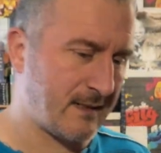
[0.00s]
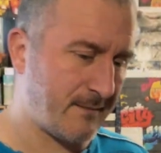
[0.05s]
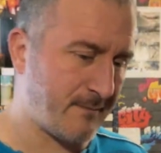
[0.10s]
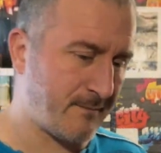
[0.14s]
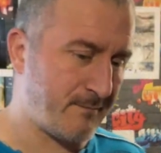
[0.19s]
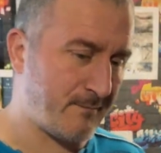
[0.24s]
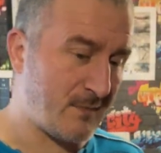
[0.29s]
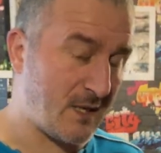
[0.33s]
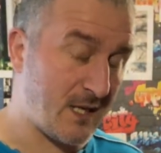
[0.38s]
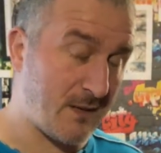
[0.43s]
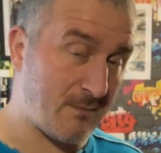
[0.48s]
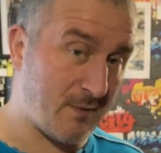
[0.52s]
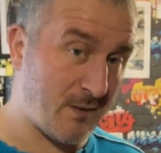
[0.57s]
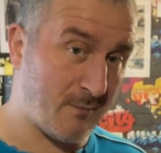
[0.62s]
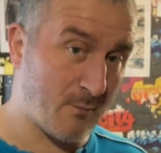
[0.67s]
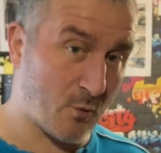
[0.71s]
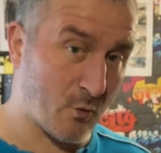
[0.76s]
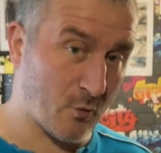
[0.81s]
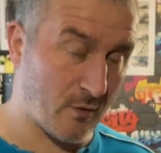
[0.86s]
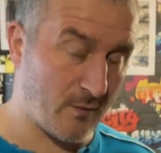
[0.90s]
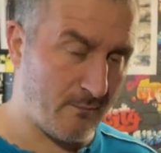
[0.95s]
maybe
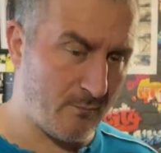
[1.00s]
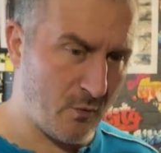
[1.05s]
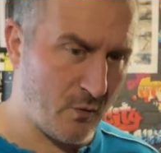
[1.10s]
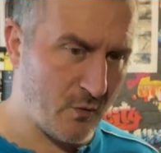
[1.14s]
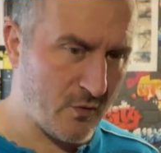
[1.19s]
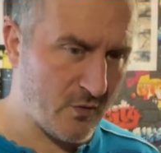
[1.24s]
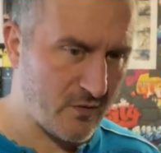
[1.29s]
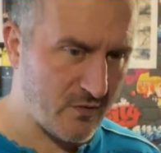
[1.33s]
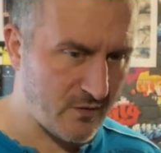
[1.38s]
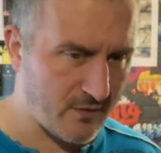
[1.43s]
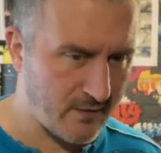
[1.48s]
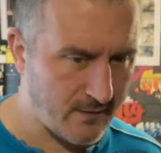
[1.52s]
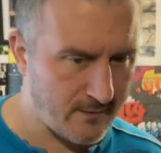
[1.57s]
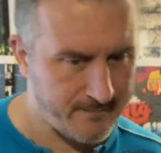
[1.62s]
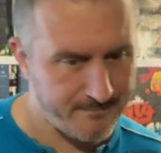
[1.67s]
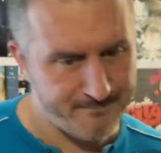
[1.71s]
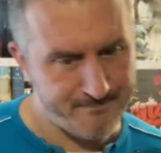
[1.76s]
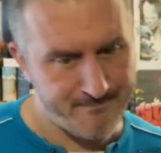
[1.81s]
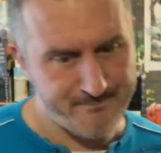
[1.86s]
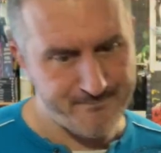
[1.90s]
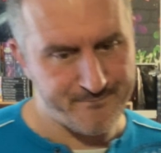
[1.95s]
more than most.
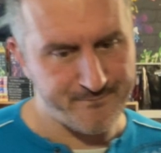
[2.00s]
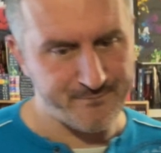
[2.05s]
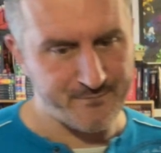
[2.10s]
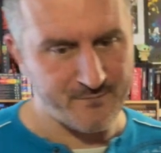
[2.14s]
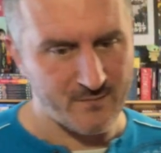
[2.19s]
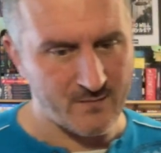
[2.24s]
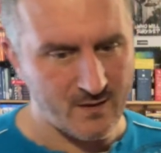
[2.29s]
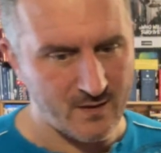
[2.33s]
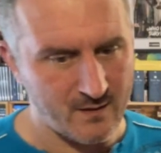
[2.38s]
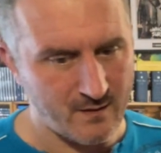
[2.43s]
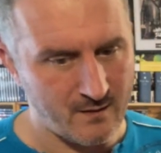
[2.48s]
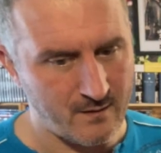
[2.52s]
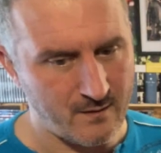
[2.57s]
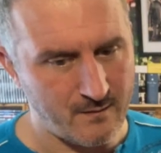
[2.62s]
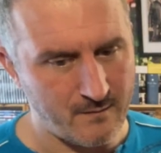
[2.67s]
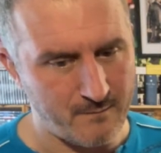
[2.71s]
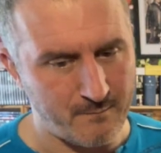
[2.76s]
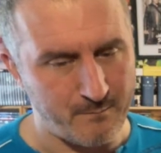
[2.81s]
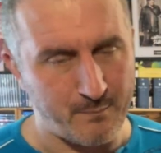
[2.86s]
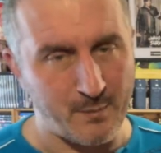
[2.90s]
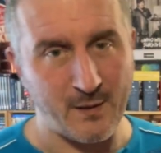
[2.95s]

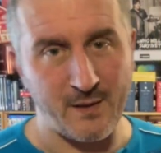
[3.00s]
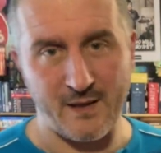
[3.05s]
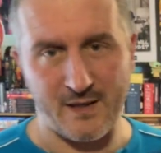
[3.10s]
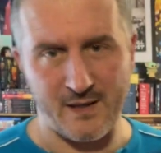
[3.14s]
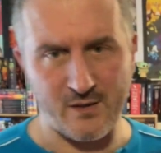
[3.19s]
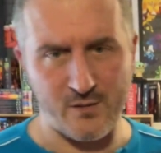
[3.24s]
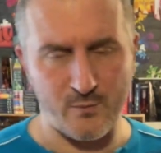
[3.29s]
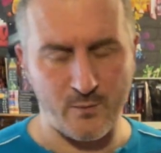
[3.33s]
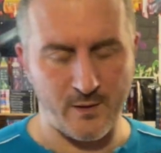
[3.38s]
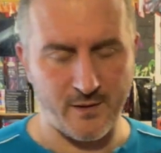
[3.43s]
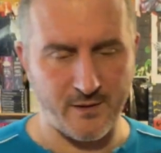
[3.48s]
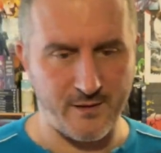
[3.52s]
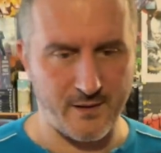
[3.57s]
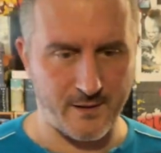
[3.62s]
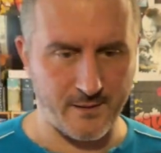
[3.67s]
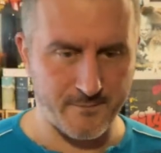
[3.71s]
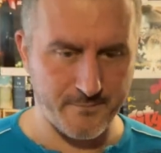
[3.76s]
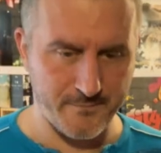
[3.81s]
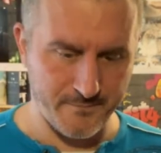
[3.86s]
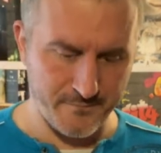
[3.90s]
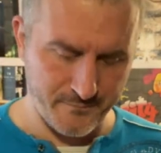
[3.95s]
But that's one thing.